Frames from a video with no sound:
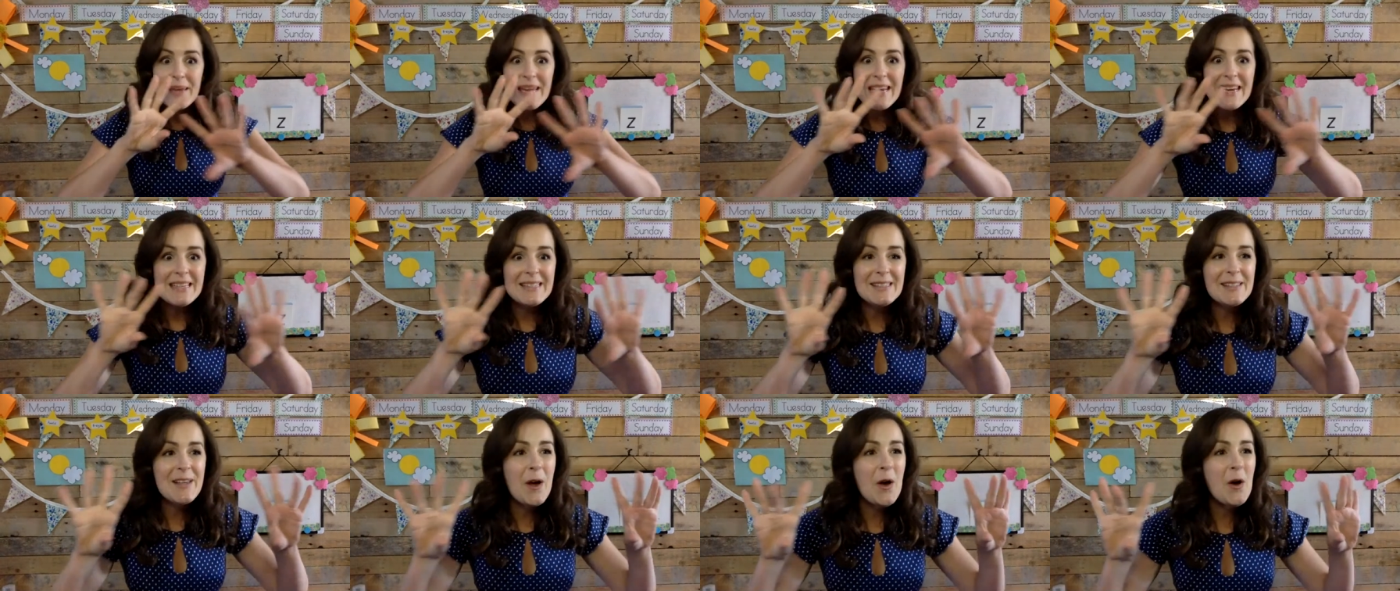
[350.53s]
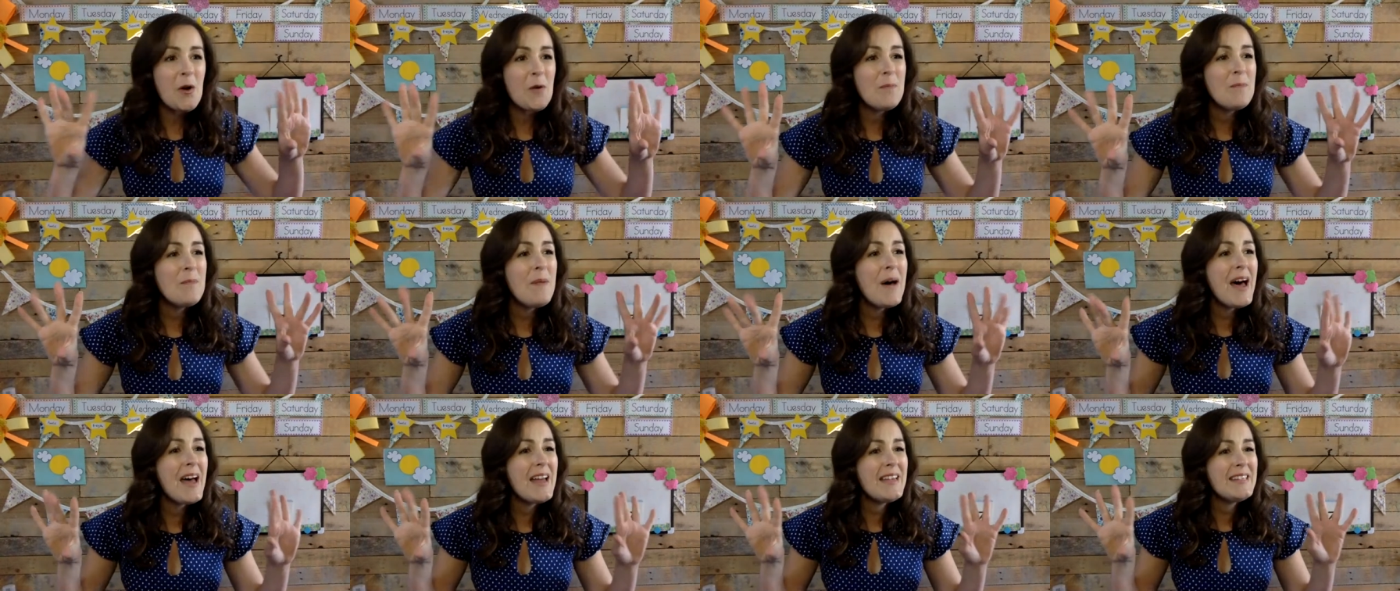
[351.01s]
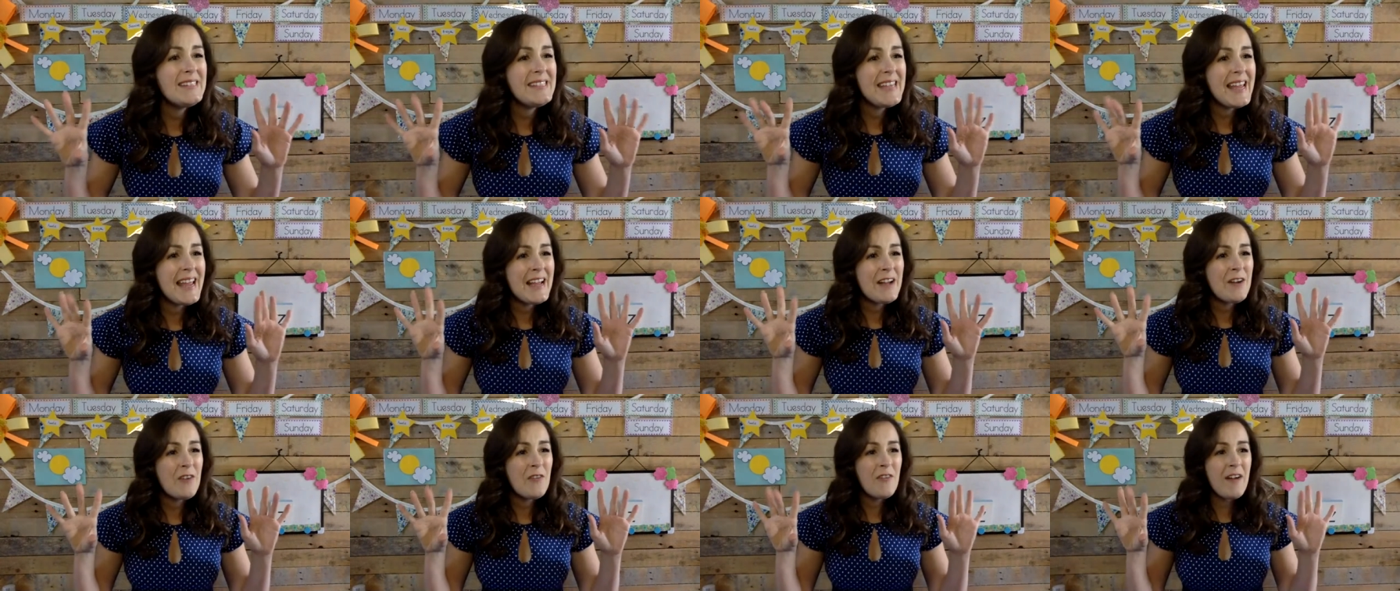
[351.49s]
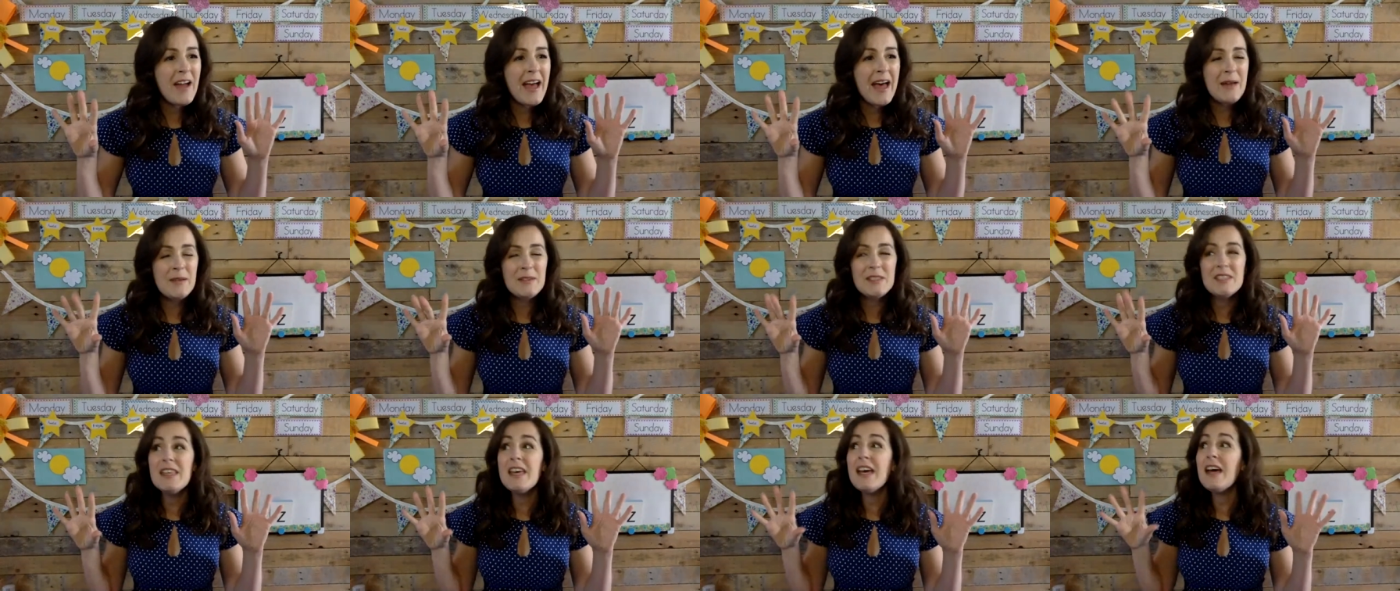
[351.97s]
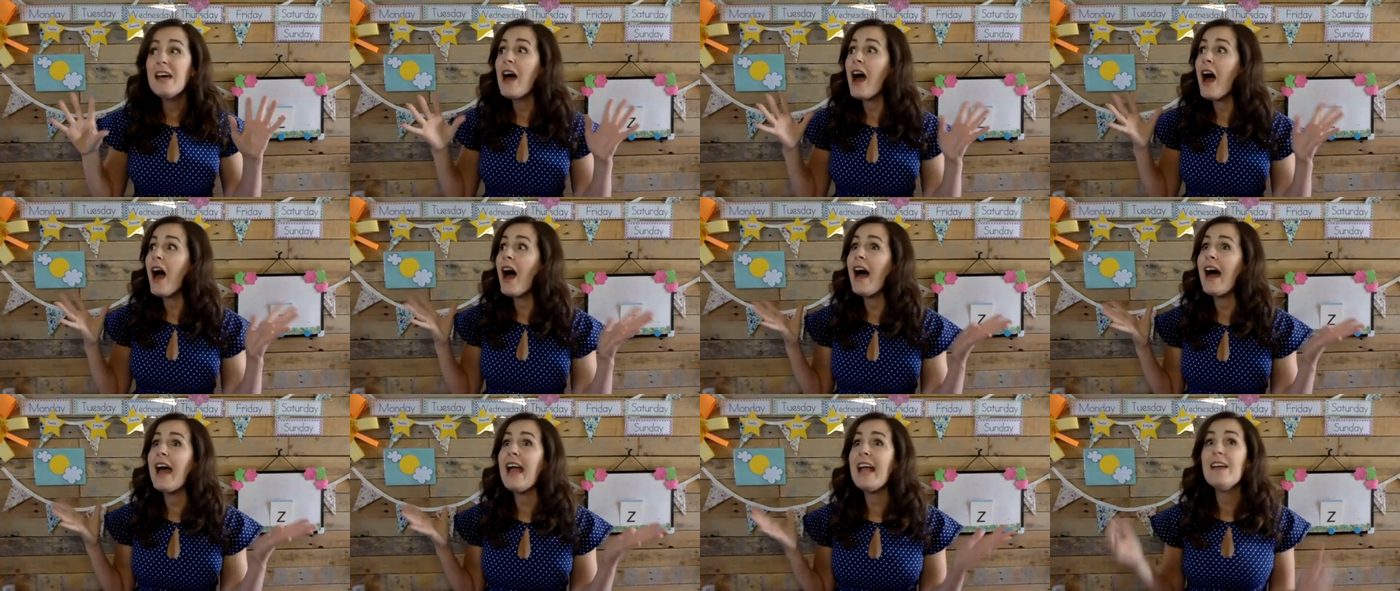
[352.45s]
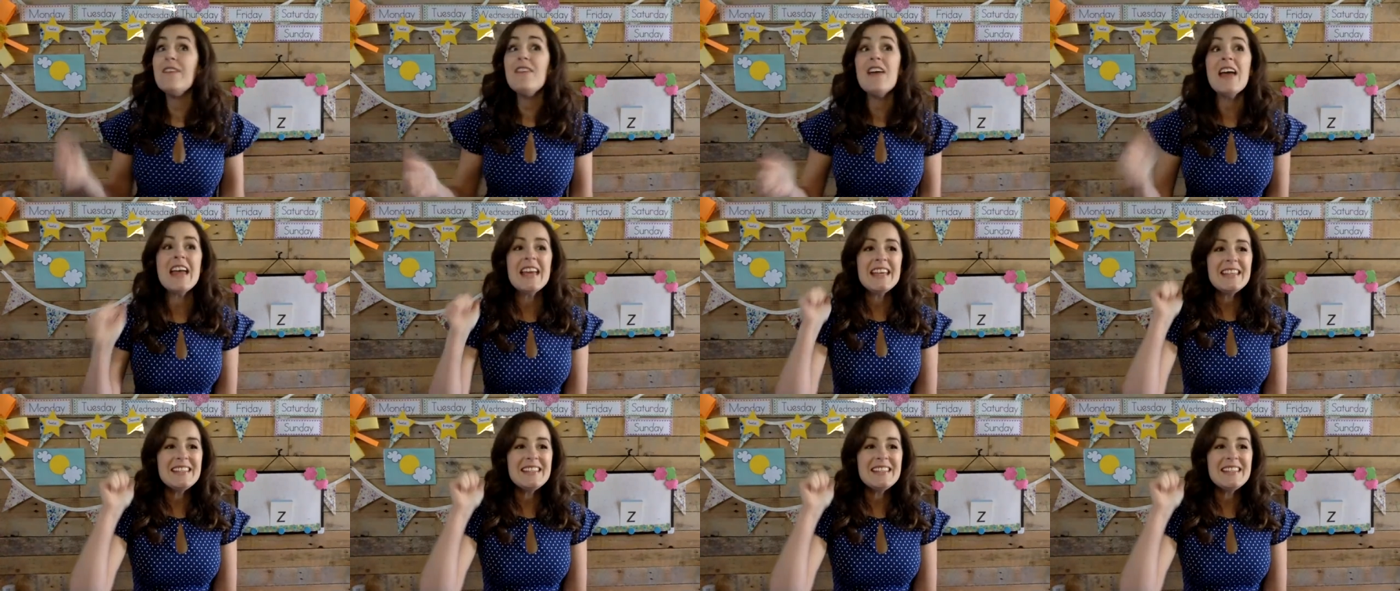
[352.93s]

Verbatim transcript: Bees go buzzing round the hive.